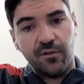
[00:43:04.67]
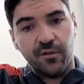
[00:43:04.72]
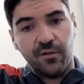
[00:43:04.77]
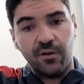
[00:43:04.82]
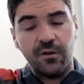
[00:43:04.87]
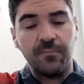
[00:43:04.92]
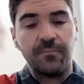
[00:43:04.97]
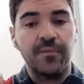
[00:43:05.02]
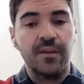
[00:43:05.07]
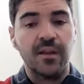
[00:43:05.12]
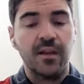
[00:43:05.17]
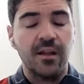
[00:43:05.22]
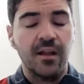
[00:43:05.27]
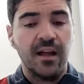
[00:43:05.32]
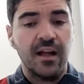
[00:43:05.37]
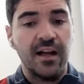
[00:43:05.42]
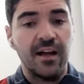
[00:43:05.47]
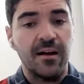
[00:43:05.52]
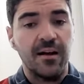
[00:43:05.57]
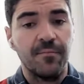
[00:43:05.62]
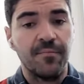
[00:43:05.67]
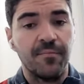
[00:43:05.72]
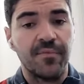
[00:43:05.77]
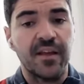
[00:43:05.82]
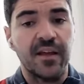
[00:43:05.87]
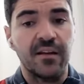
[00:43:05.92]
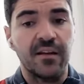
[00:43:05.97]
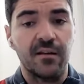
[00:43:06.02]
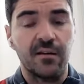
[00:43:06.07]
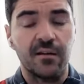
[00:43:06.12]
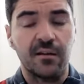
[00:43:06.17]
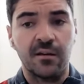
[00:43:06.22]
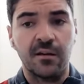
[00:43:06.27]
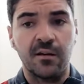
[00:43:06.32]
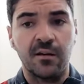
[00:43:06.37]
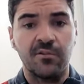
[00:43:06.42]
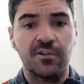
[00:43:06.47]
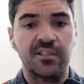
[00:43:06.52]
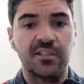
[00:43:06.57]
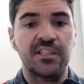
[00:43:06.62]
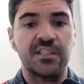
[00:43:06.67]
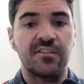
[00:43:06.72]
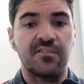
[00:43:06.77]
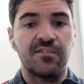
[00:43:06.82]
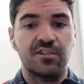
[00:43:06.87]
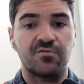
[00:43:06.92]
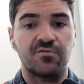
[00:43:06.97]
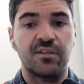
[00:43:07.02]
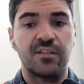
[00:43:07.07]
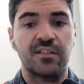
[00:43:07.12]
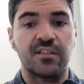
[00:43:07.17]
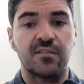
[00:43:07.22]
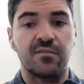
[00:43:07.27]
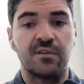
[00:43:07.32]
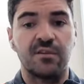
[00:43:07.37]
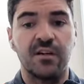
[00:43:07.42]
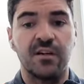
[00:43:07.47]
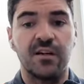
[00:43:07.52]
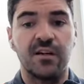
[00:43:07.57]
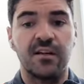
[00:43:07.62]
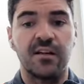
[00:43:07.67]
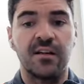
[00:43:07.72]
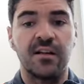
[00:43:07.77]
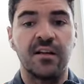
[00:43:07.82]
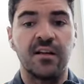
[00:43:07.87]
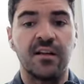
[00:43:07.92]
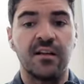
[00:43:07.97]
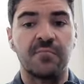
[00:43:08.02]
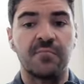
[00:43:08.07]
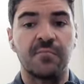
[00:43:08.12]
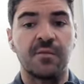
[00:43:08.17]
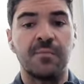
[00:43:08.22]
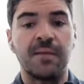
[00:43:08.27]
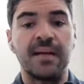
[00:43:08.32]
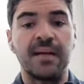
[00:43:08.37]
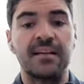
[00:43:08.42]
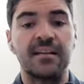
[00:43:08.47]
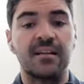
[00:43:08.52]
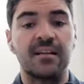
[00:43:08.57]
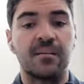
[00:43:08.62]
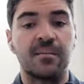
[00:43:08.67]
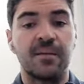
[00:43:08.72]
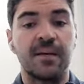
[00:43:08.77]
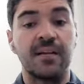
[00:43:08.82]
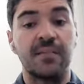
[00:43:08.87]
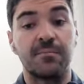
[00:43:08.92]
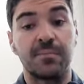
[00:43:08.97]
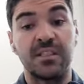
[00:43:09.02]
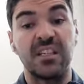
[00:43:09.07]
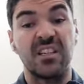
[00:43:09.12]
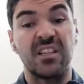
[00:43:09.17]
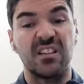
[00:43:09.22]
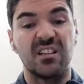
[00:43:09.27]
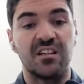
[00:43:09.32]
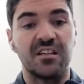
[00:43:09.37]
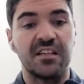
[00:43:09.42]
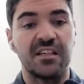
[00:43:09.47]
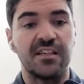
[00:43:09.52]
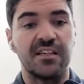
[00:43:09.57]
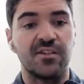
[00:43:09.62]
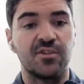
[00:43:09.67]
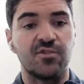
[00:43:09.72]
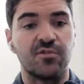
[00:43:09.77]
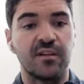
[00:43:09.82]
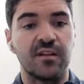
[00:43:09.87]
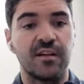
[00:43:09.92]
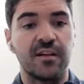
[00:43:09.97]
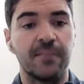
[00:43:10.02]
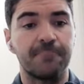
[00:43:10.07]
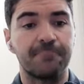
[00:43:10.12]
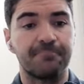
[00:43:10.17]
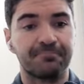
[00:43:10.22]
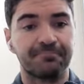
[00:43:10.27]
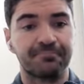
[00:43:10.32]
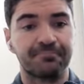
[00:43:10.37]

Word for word: fall, um, then you're at serious risk of a, a, uh, a, bad, a bad particular knee injury there.